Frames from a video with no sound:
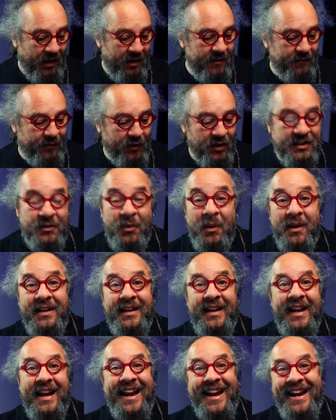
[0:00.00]
very first
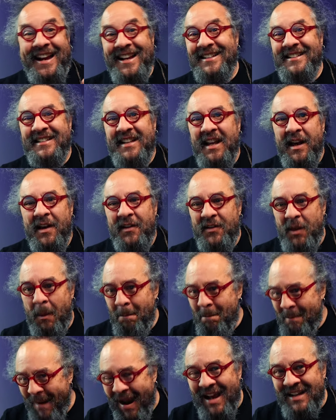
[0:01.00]
one is the
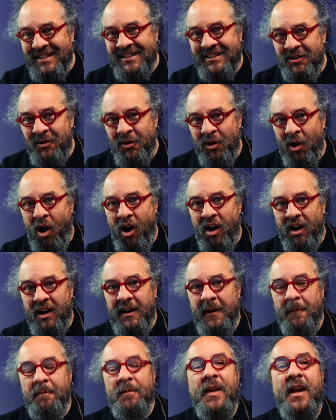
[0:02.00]
master
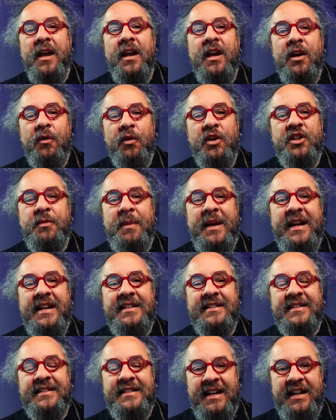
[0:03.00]
lock, which
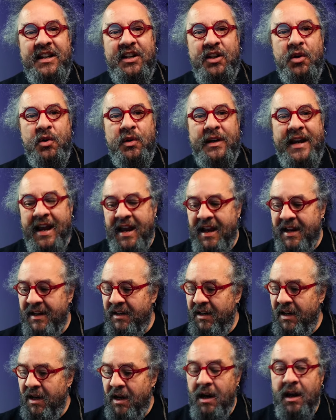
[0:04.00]
means that you
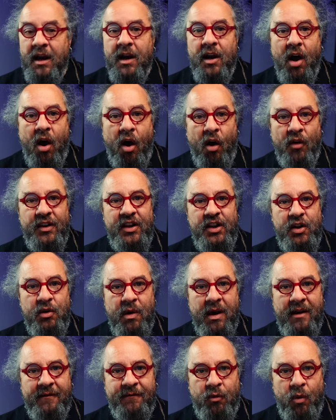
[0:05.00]
can, on the
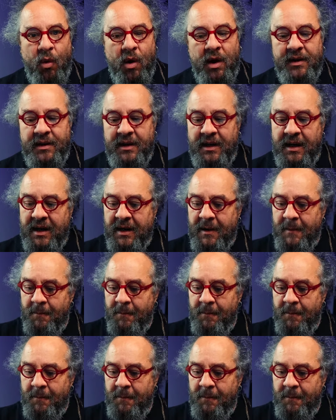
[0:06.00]
UF1,